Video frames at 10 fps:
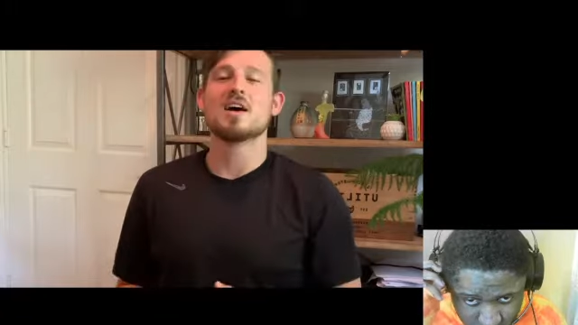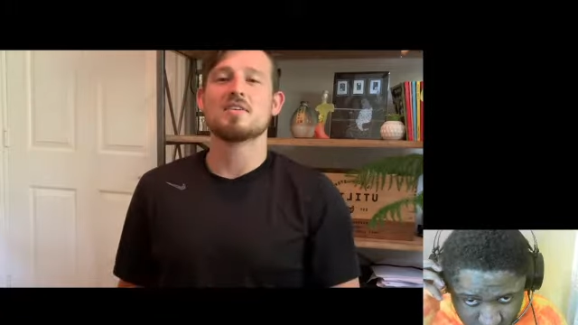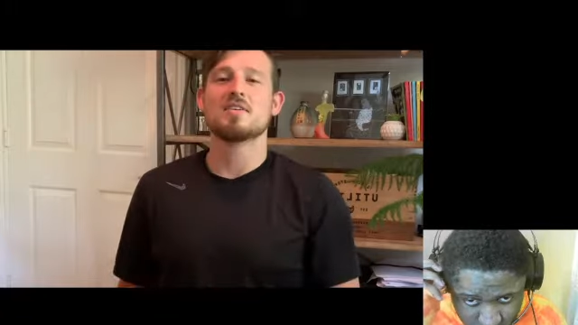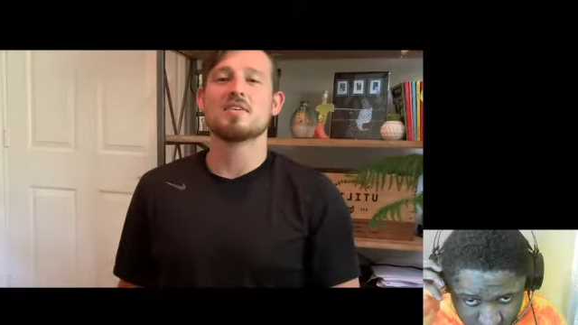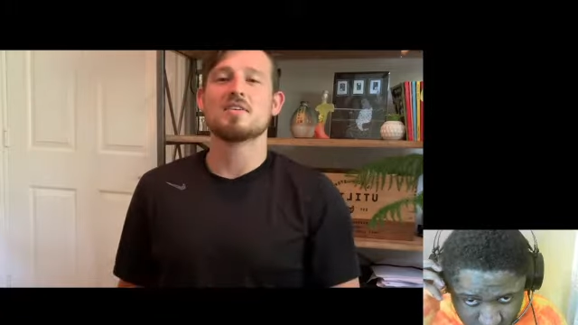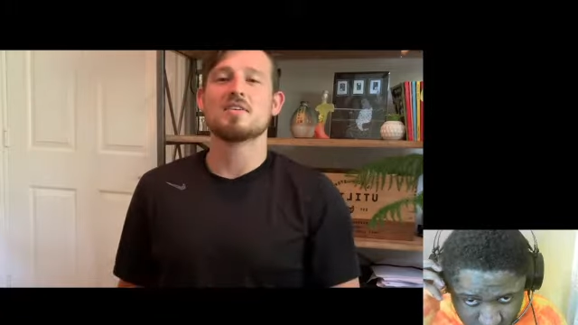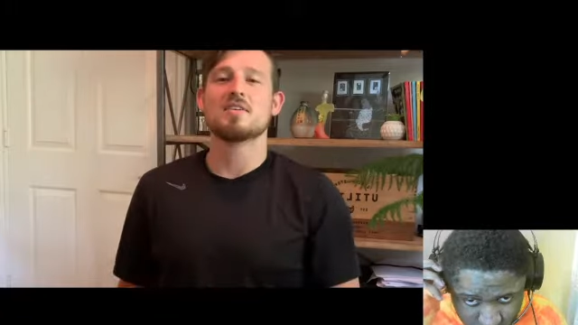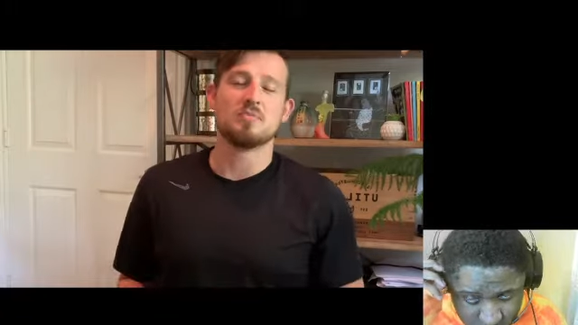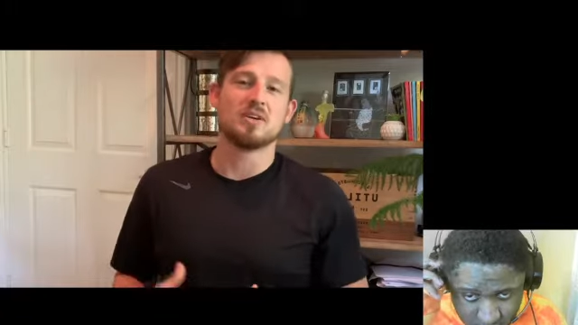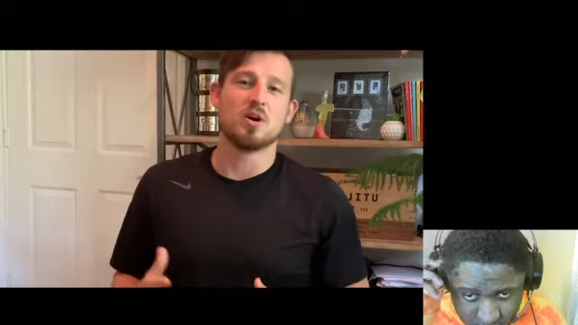Speaker 1: of you have heard
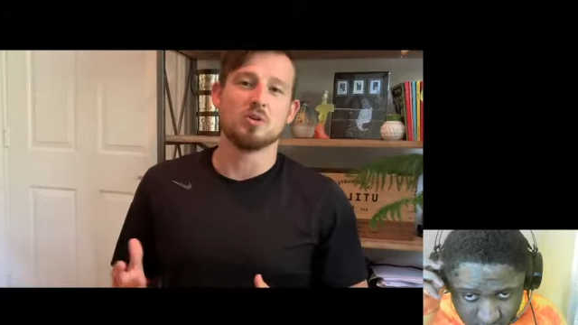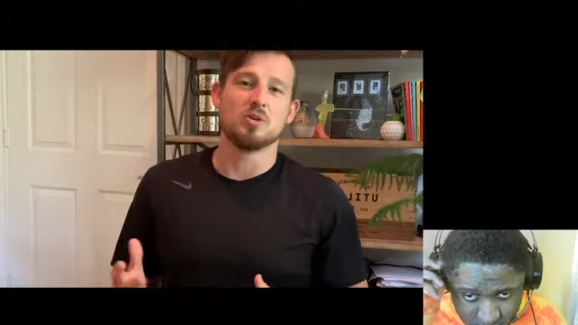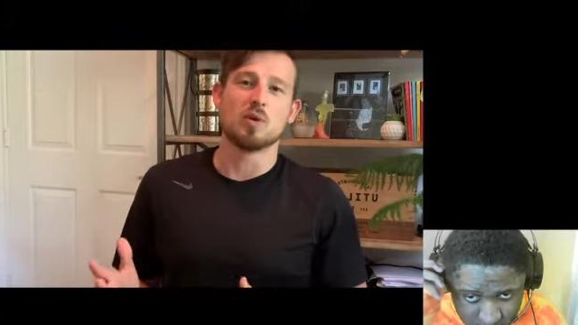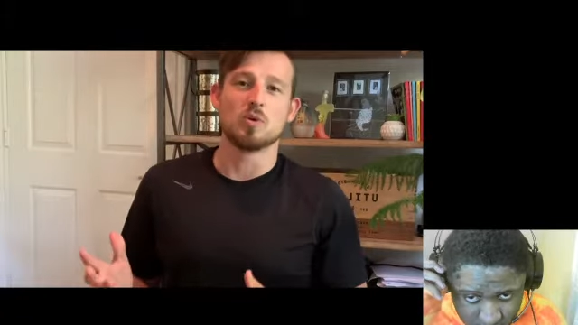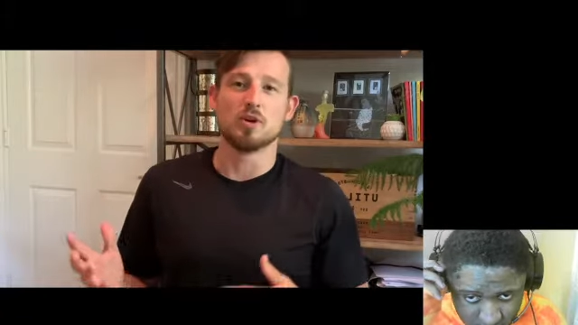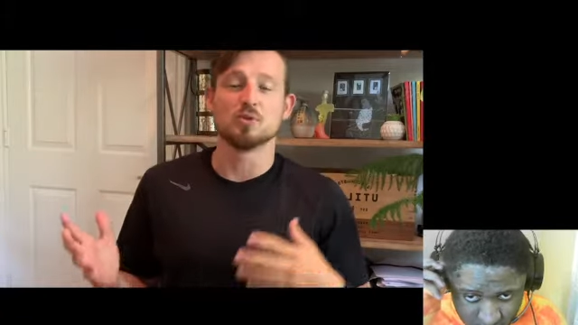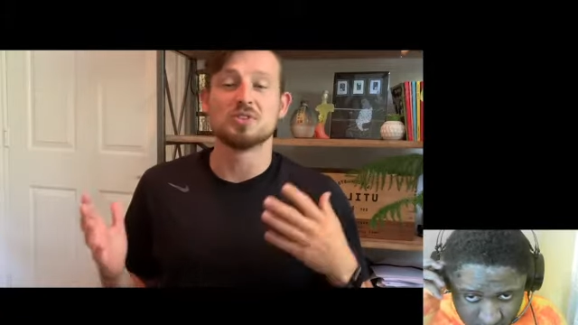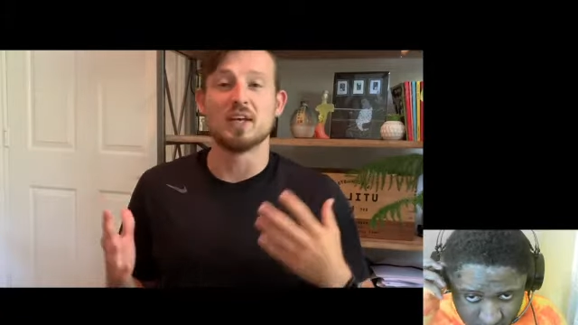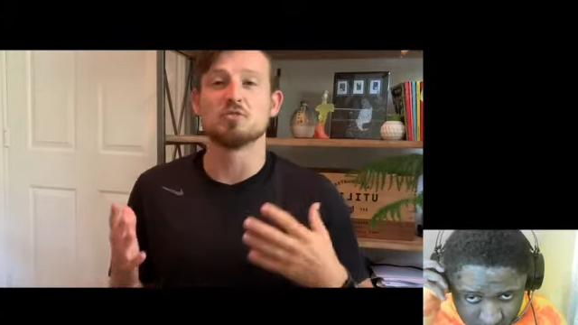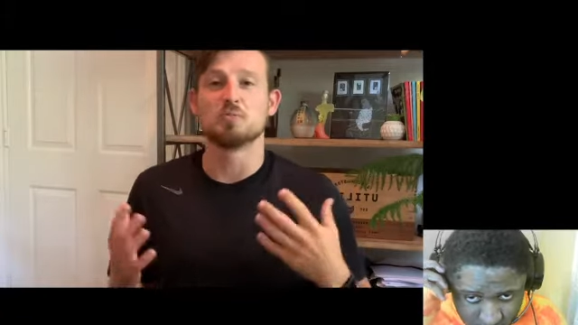me call Taekwondo
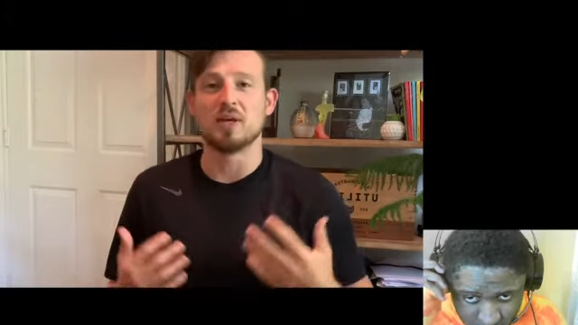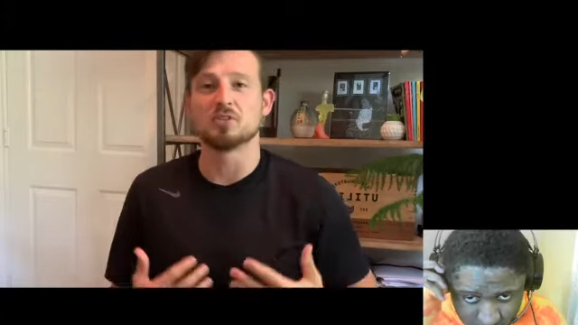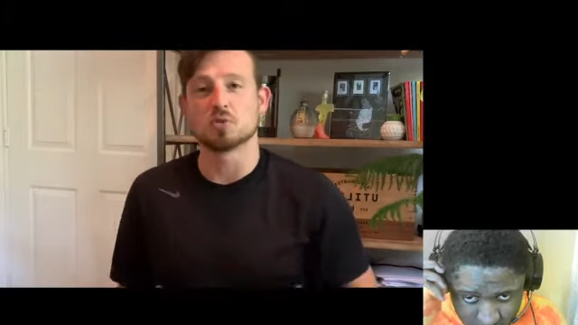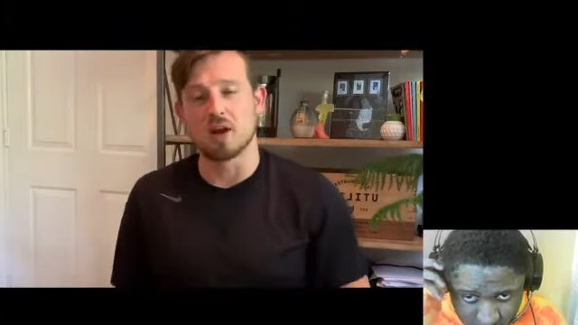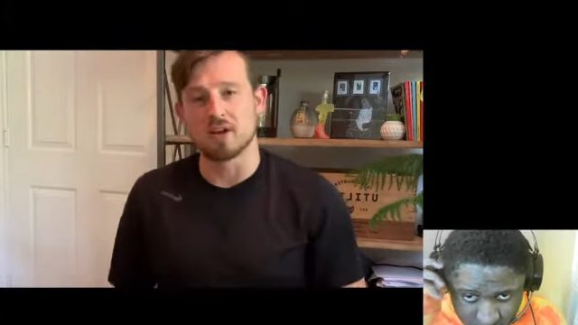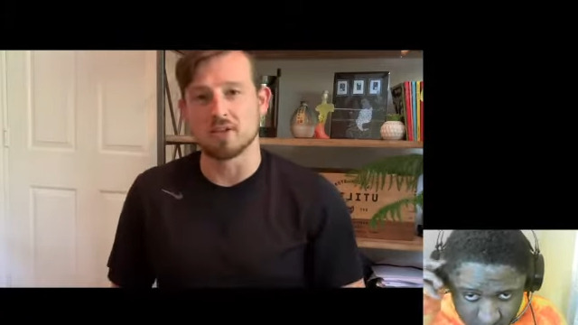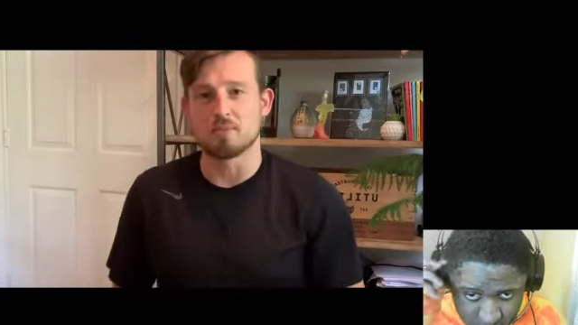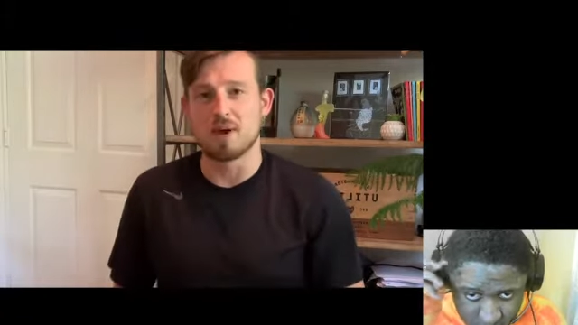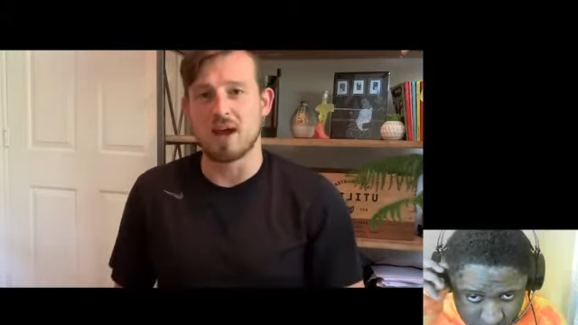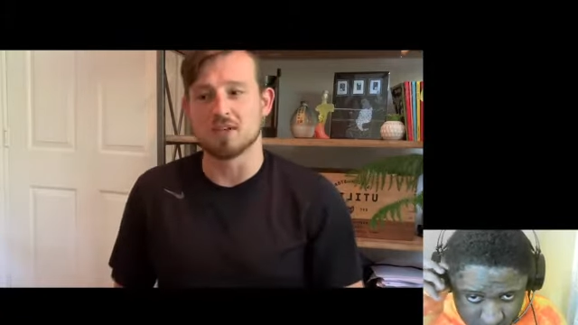safe space karate in the
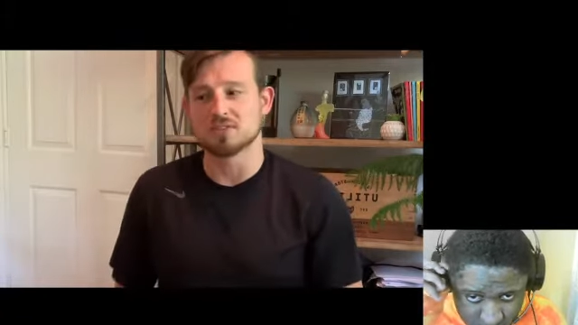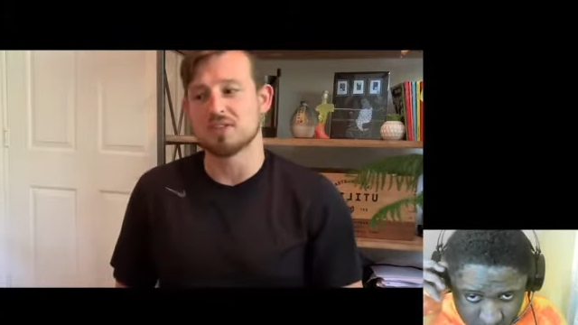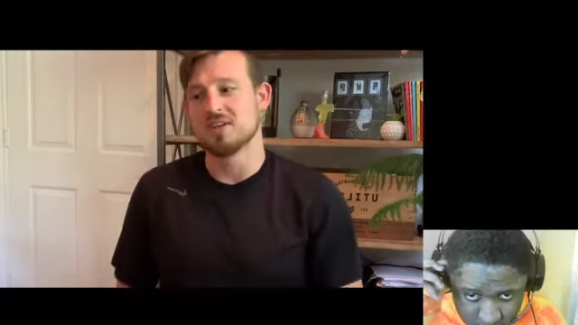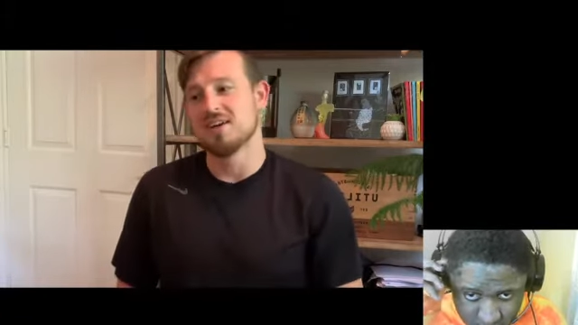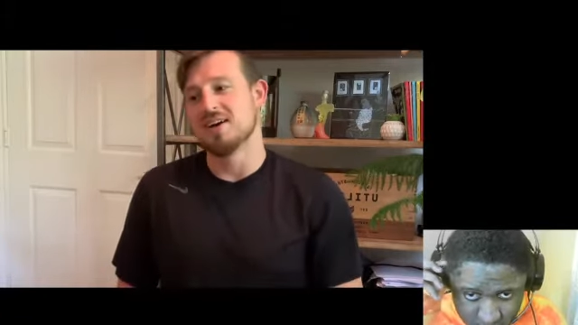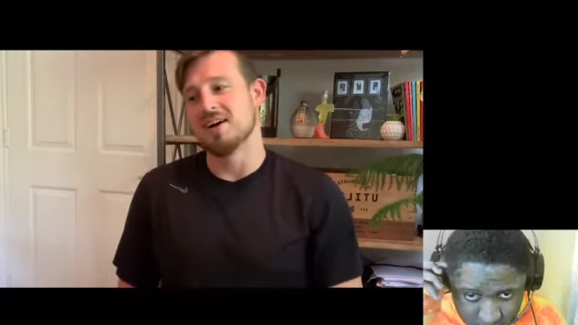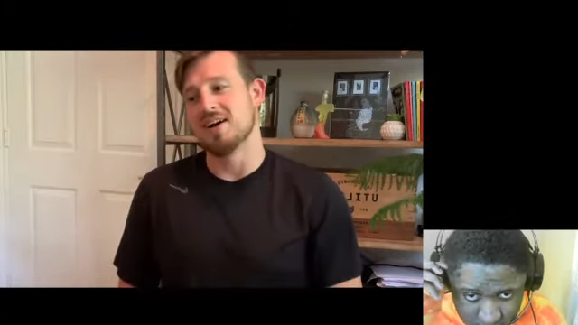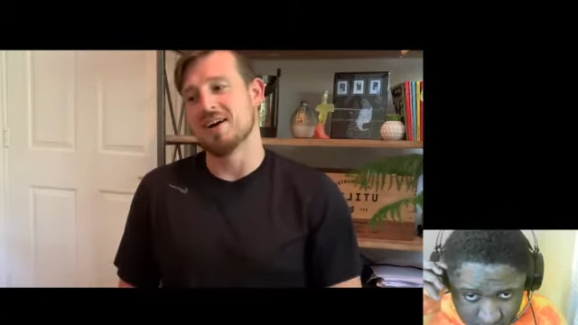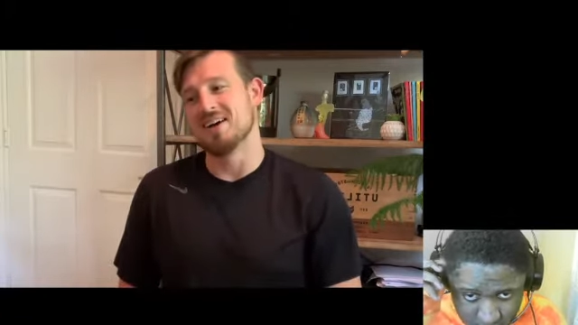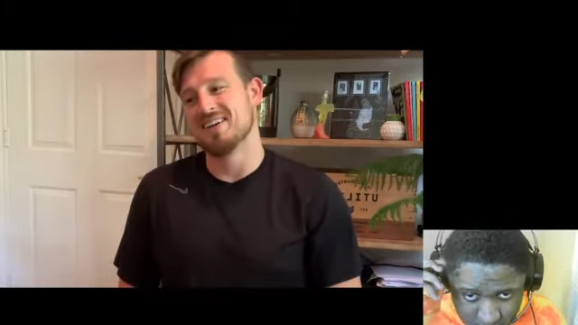past. Uh,